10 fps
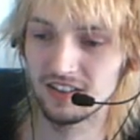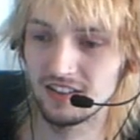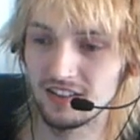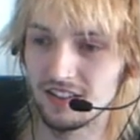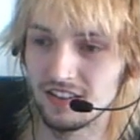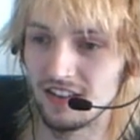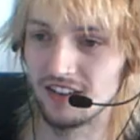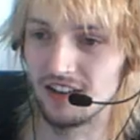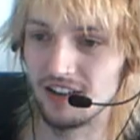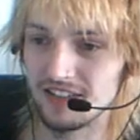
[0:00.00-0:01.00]
tile
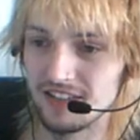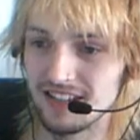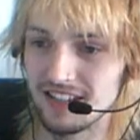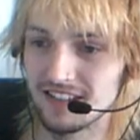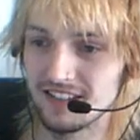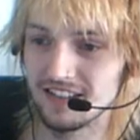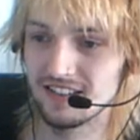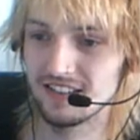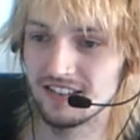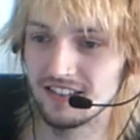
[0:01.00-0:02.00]
sets.
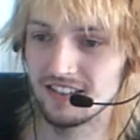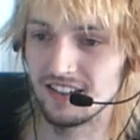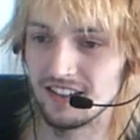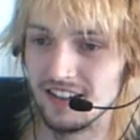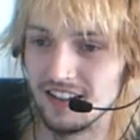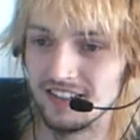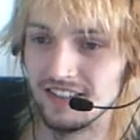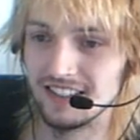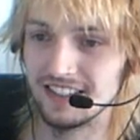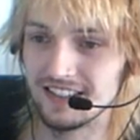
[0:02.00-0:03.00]
And you can
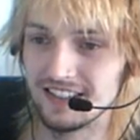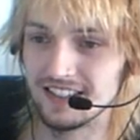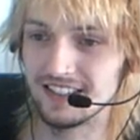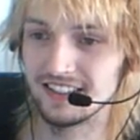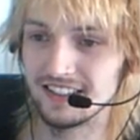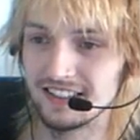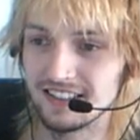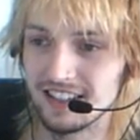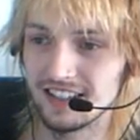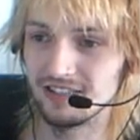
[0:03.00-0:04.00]
see that it's kind of
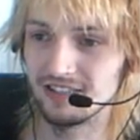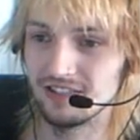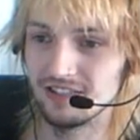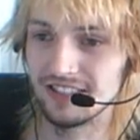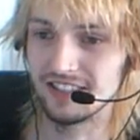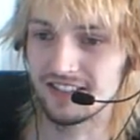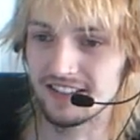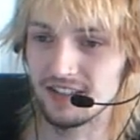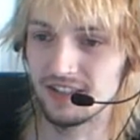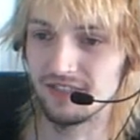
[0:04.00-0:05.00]
cool. I mean, there's a snowy
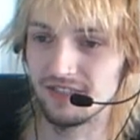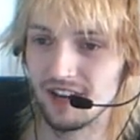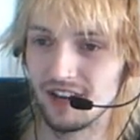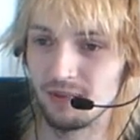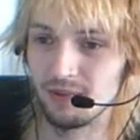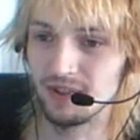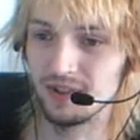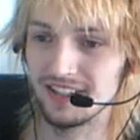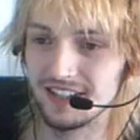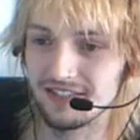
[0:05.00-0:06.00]
environment, there's some
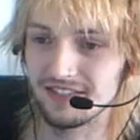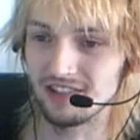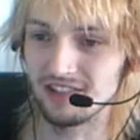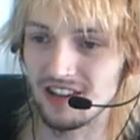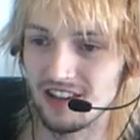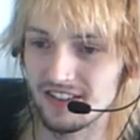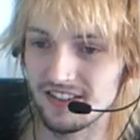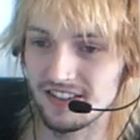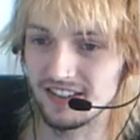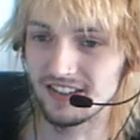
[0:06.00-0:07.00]
grass, and there's
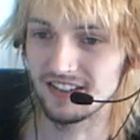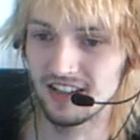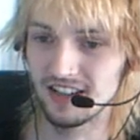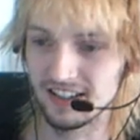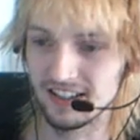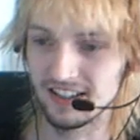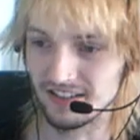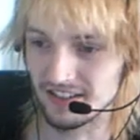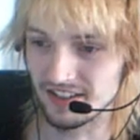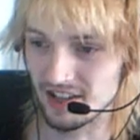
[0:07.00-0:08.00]
other
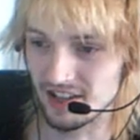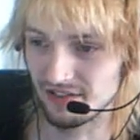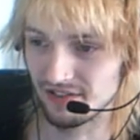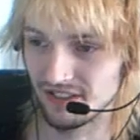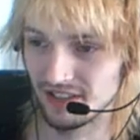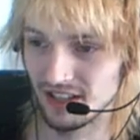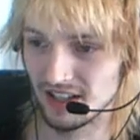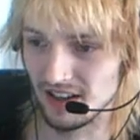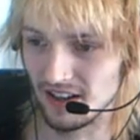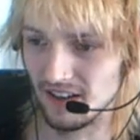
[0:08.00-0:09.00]
stuff.
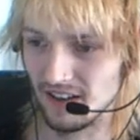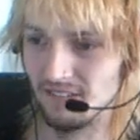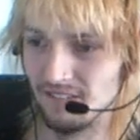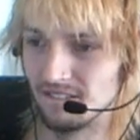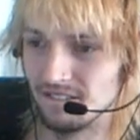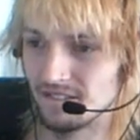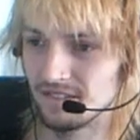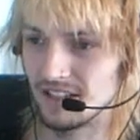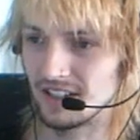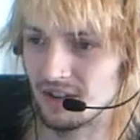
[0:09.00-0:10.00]
And it's
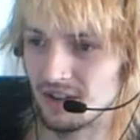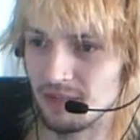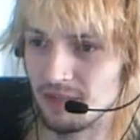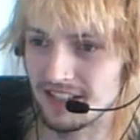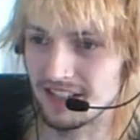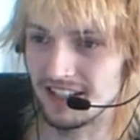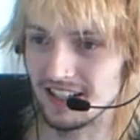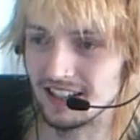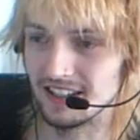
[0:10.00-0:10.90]
quite pixelated.